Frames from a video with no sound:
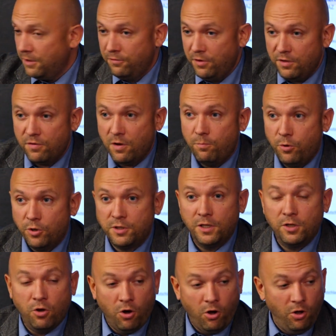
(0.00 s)
We were
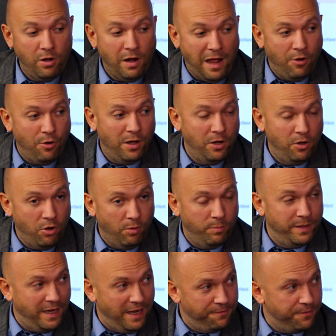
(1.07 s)
putting all our
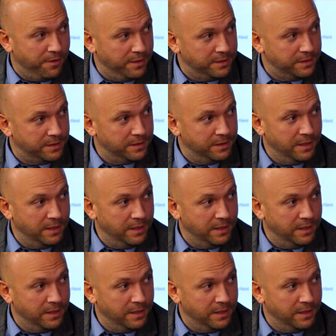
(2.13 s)
lobby efforts,